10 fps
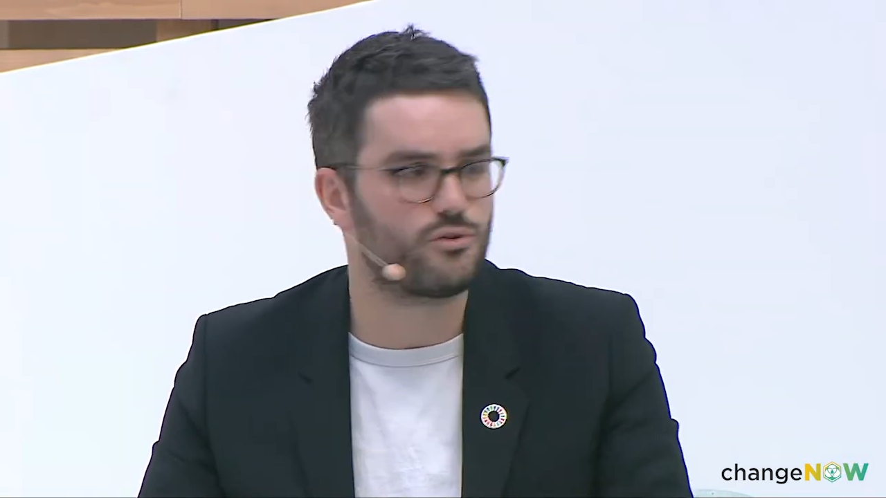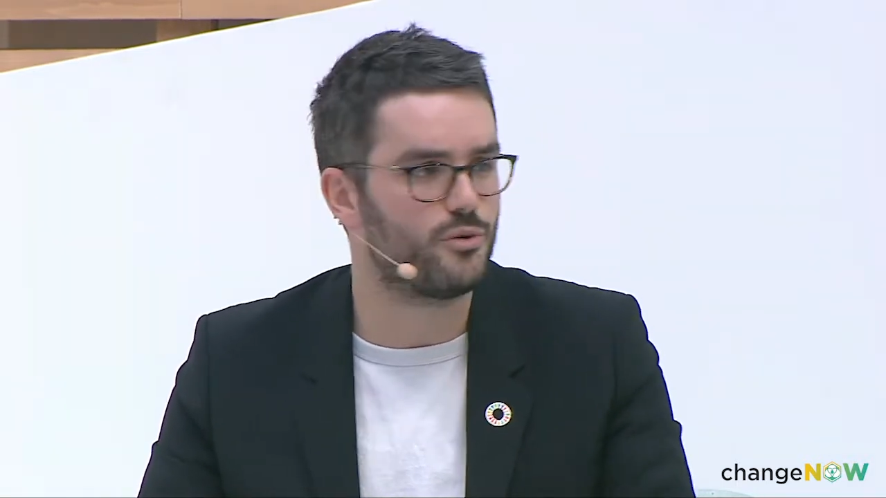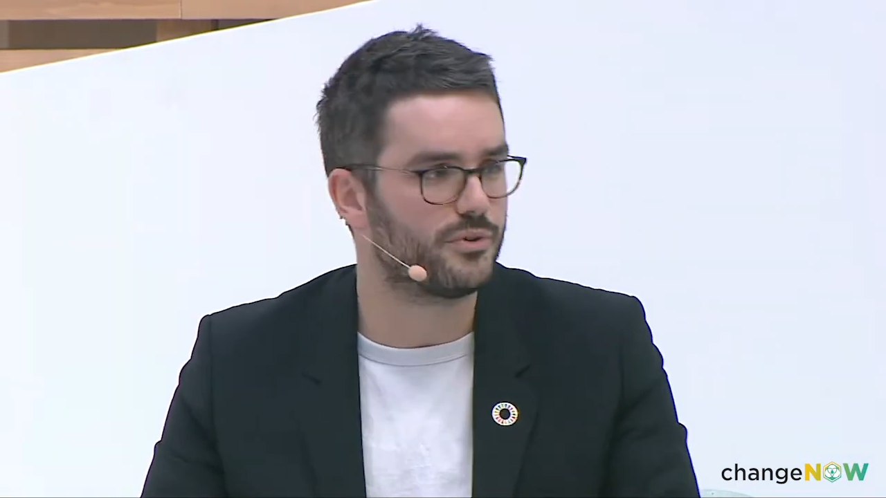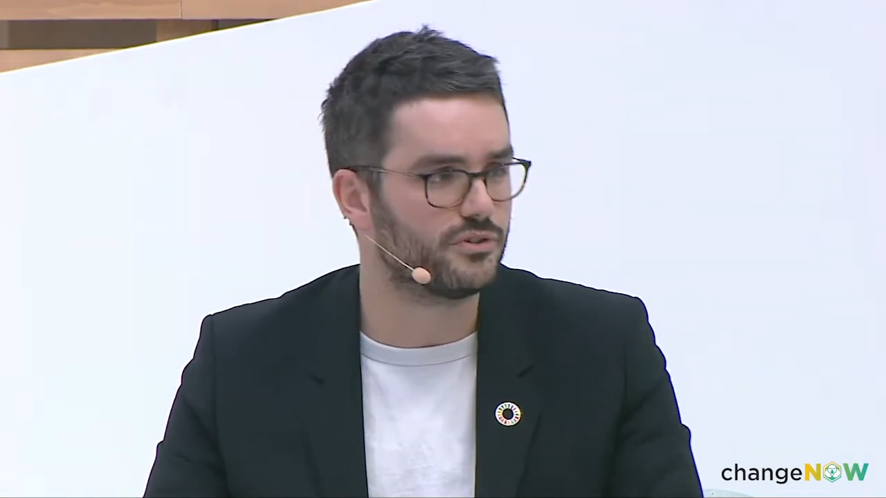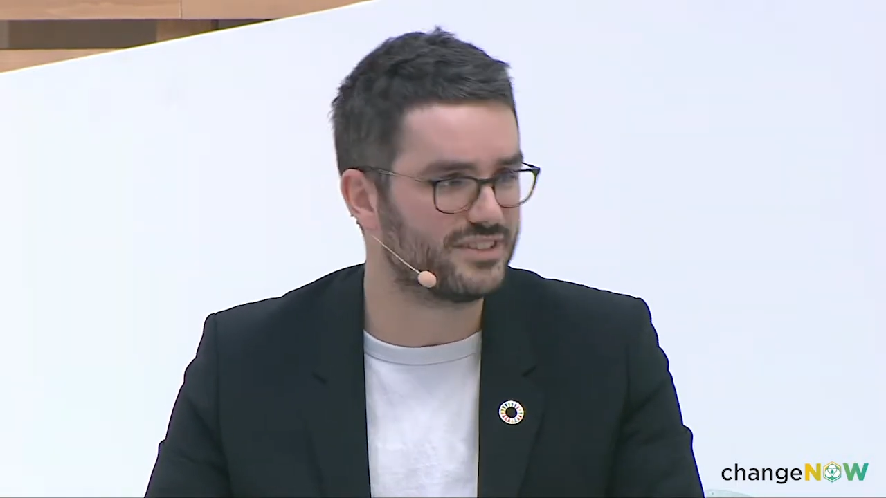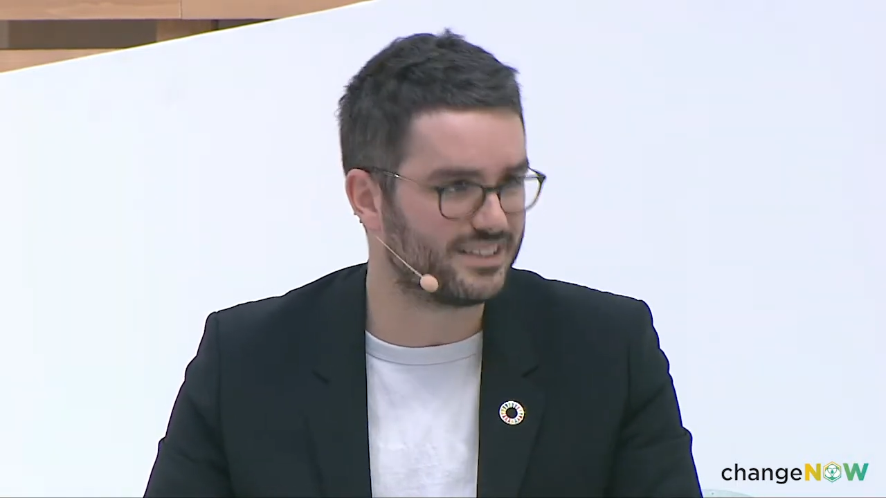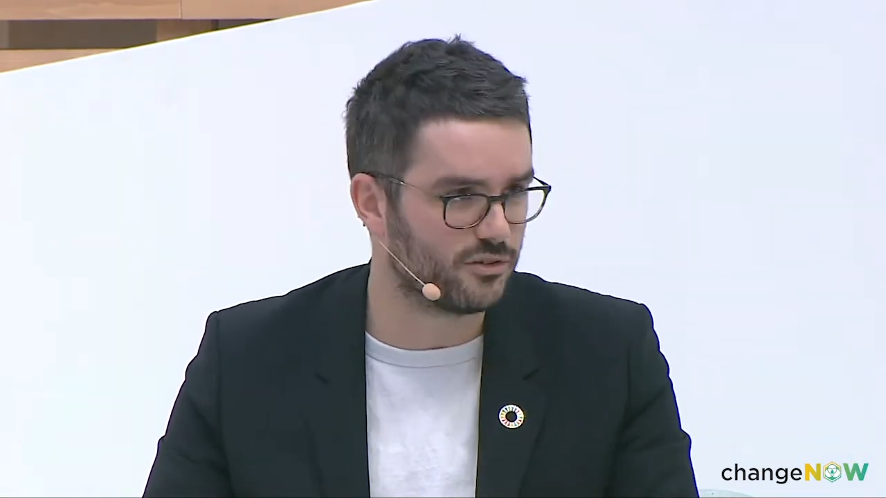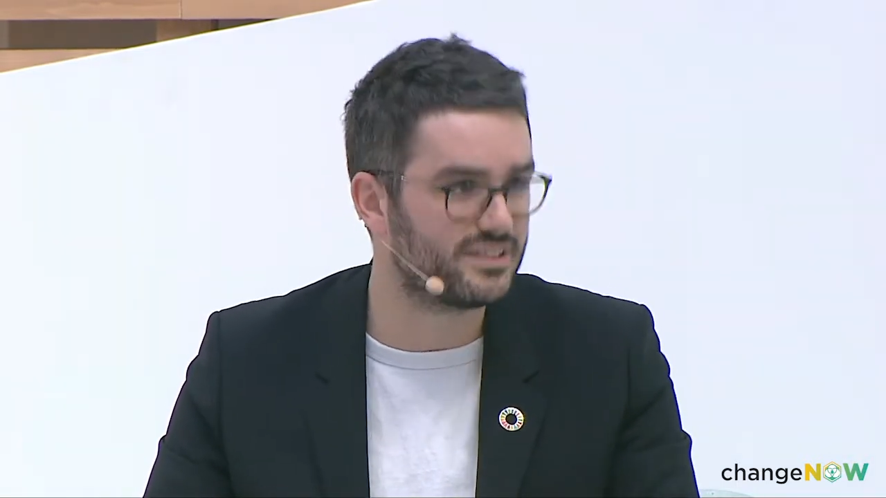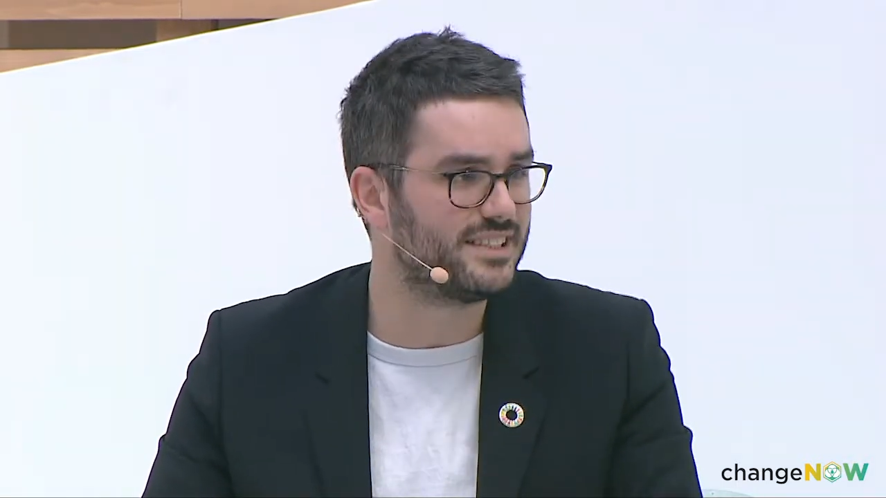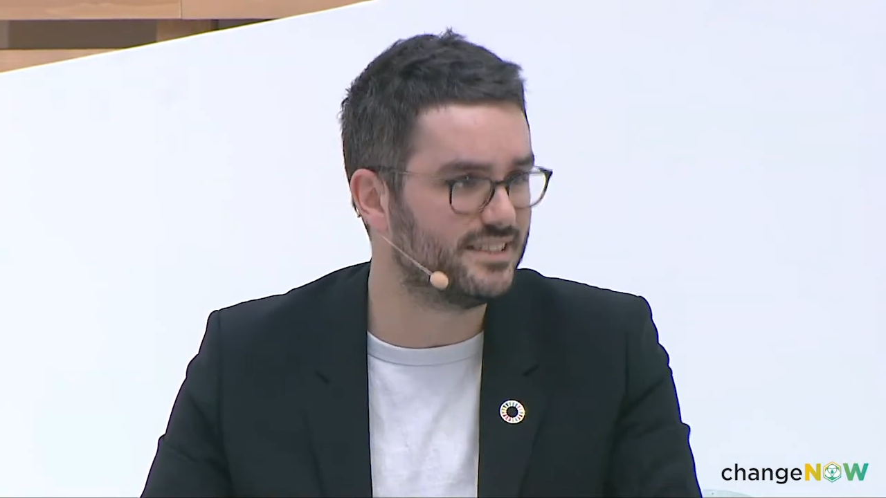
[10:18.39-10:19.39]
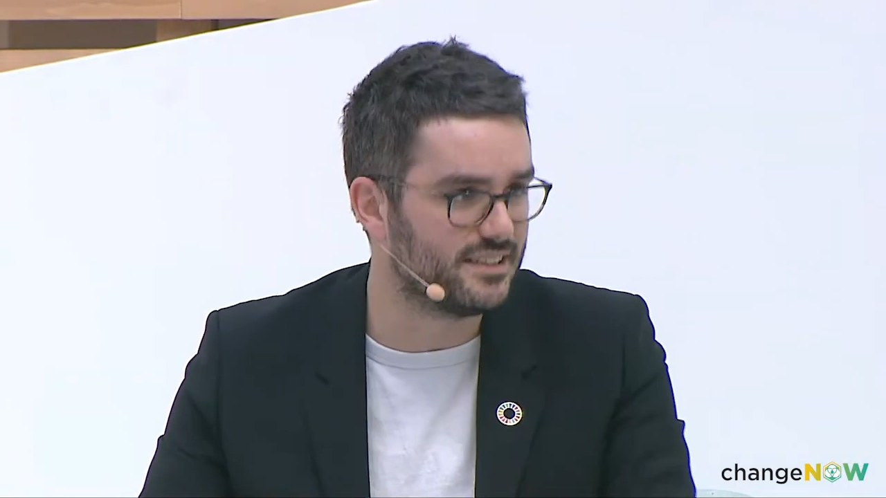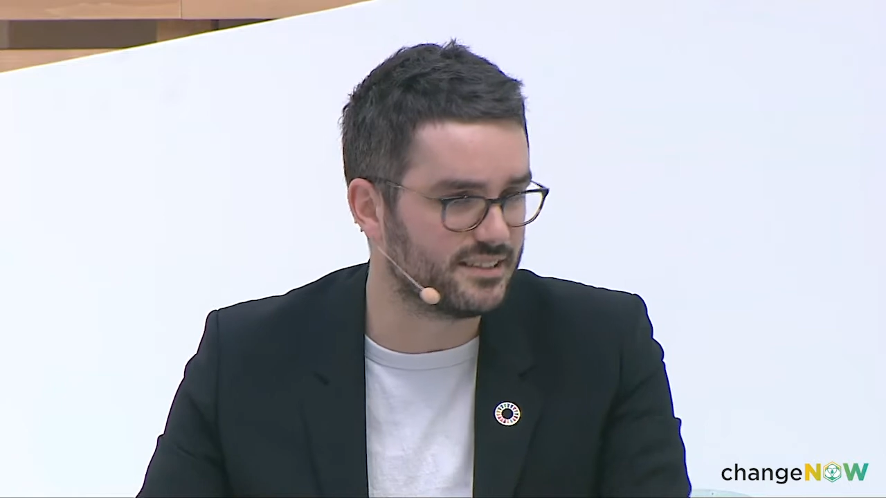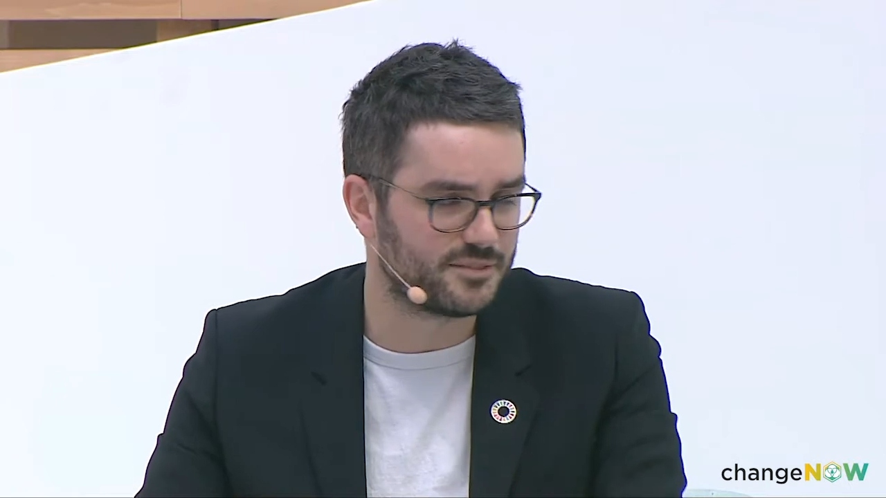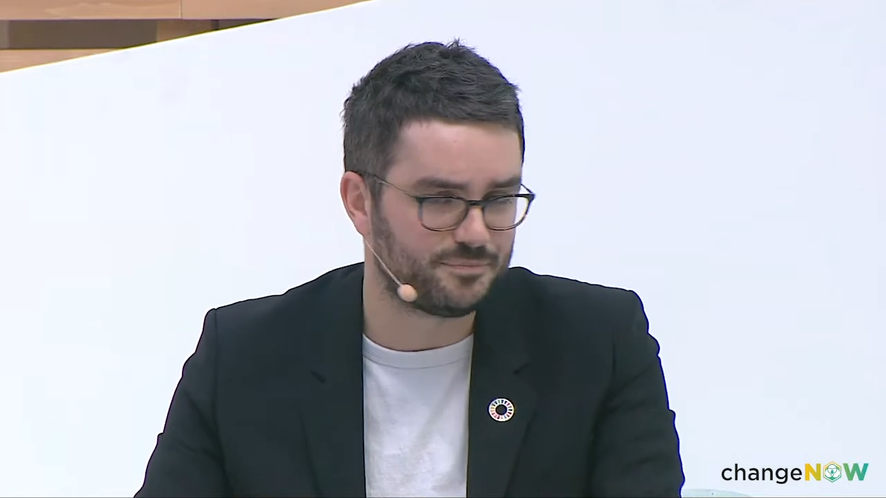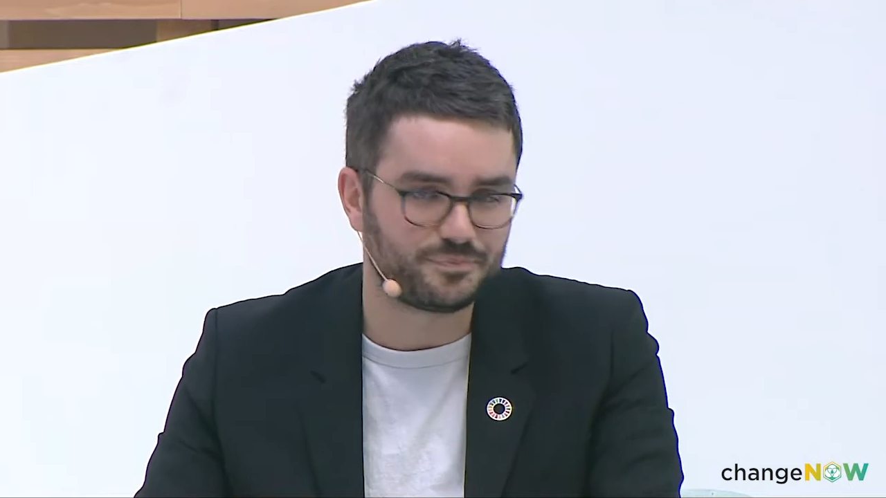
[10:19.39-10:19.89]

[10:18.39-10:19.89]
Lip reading: group on cities.